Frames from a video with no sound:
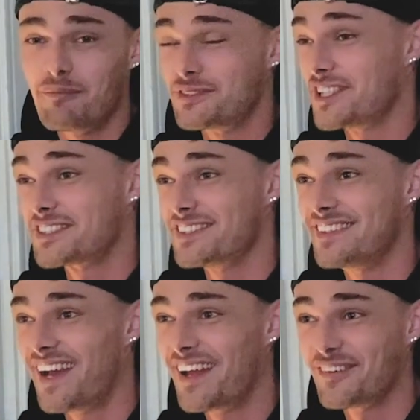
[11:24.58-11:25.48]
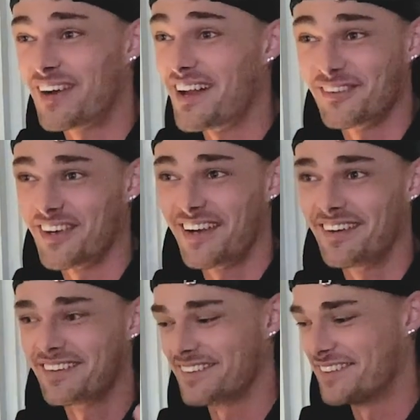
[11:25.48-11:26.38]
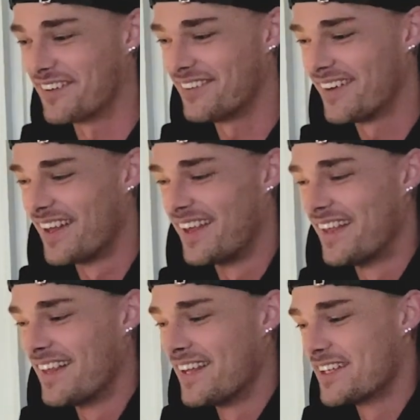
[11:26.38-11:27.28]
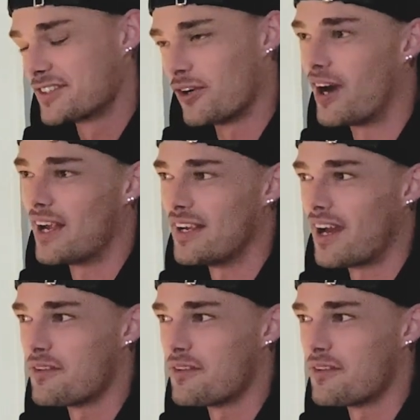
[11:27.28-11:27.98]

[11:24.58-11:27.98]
60. I don't care, you know. So I